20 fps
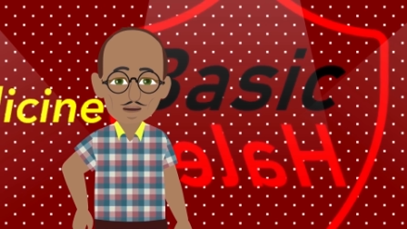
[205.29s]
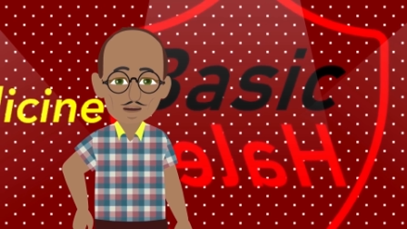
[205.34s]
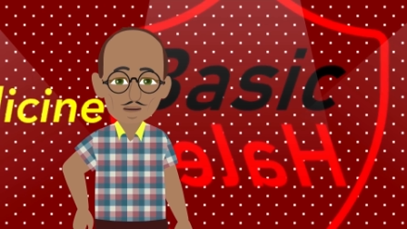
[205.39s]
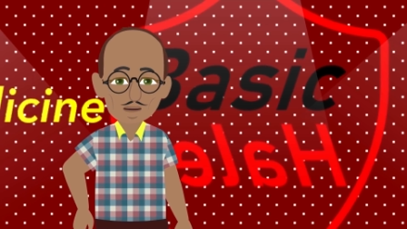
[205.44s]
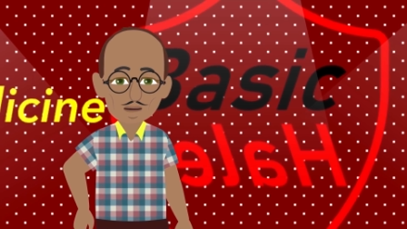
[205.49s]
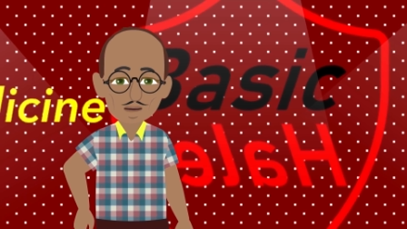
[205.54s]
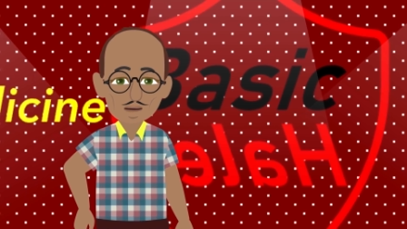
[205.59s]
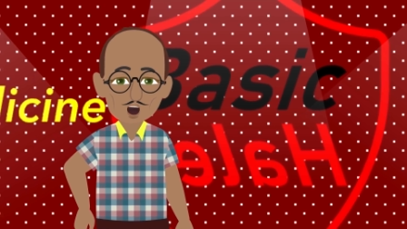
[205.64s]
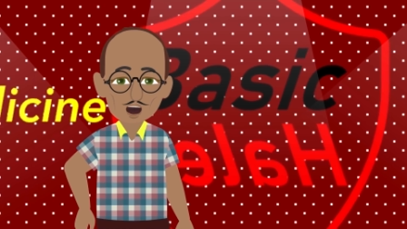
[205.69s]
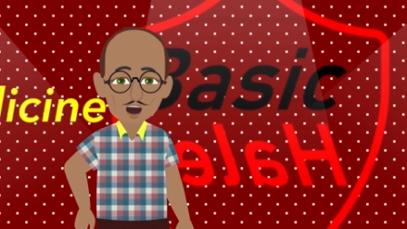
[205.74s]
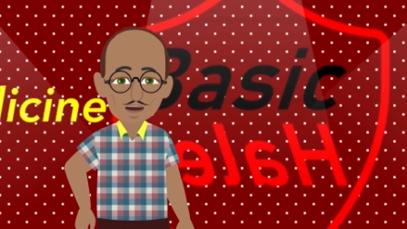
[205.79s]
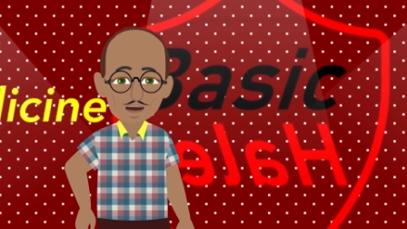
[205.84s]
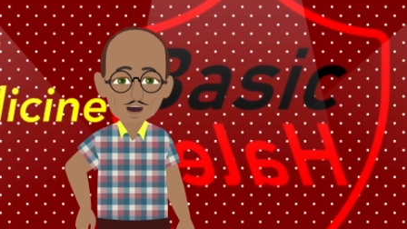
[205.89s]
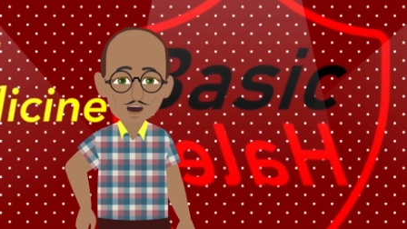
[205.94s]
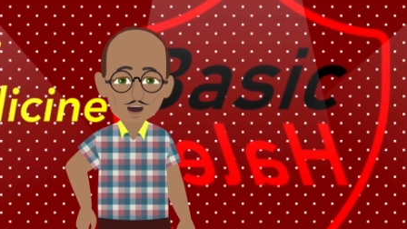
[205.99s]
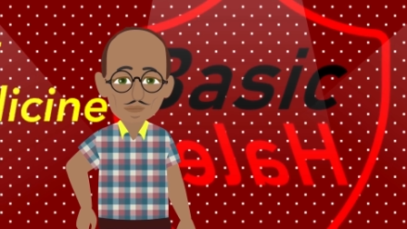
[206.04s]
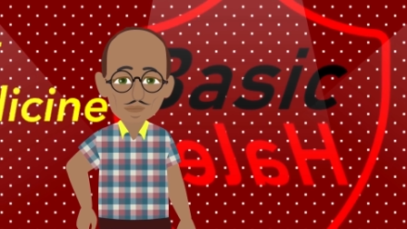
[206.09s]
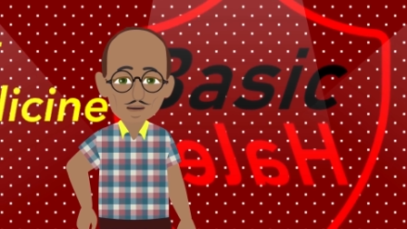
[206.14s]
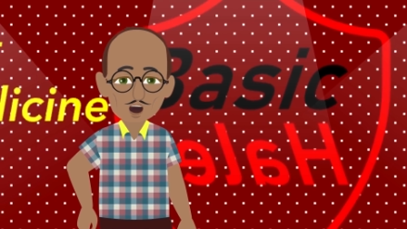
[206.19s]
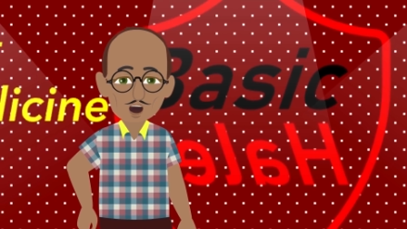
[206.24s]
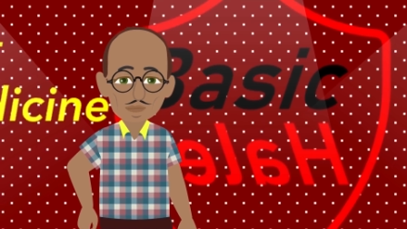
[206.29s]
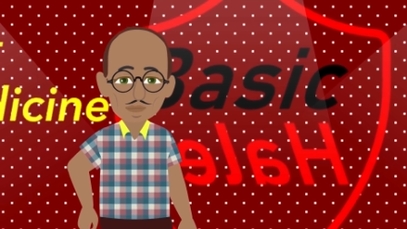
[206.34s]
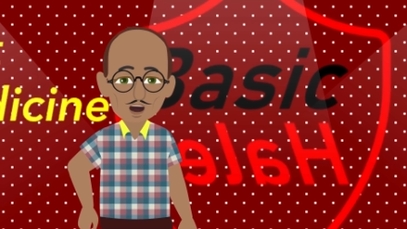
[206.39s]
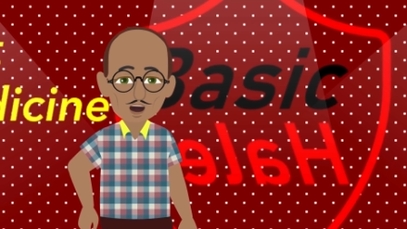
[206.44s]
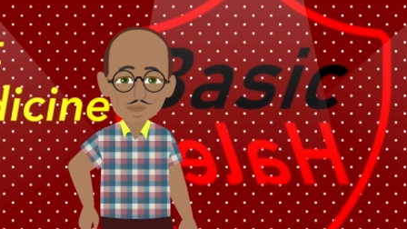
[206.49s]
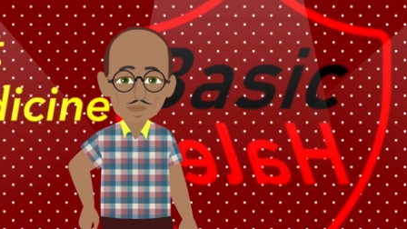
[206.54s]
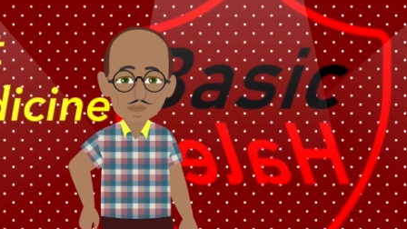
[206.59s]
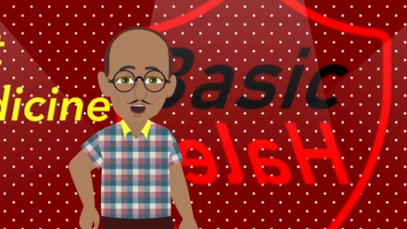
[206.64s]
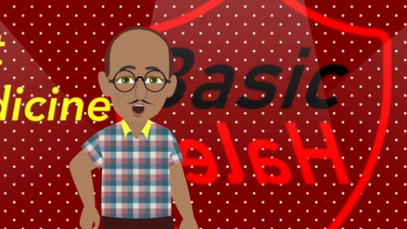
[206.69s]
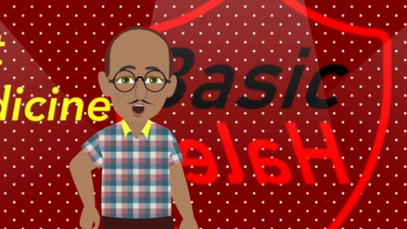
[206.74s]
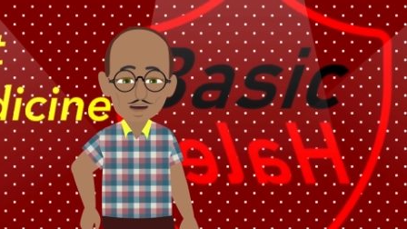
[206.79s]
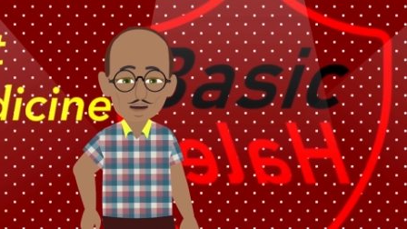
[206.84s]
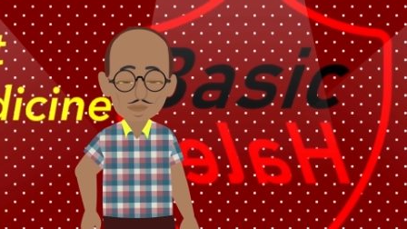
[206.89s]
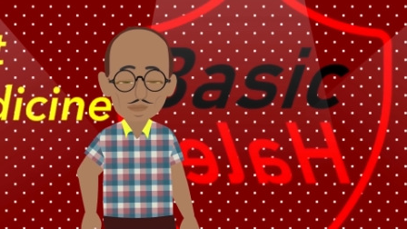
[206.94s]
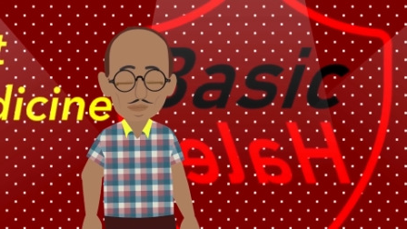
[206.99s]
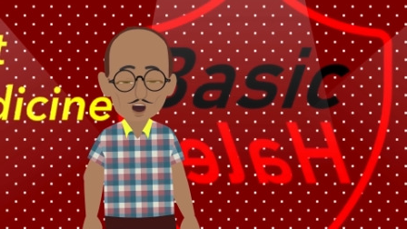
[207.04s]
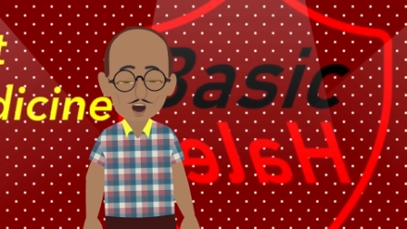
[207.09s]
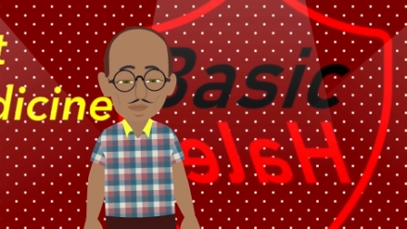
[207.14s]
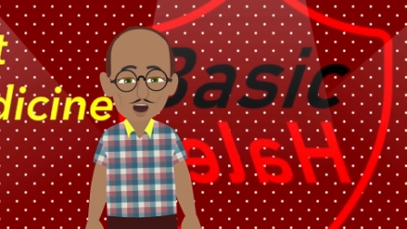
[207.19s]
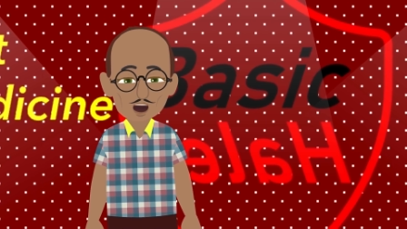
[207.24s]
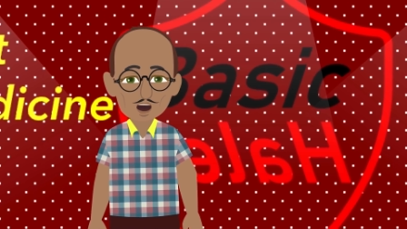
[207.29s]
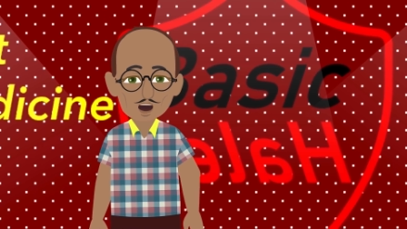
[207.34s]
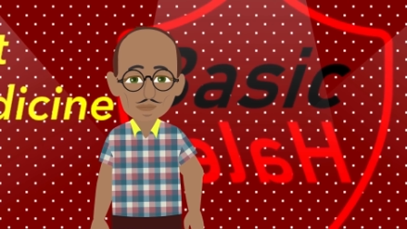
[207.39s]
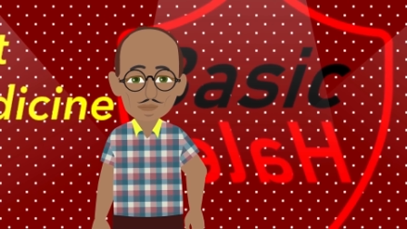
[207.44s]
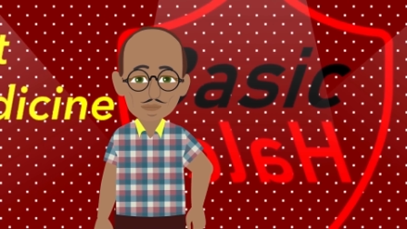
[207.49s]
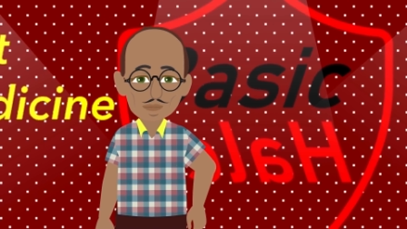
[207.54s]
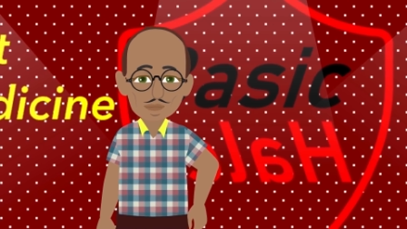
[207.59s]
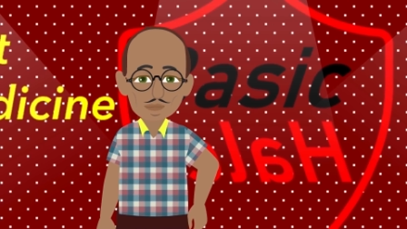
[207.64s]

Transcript: it's probably because you're single. You see,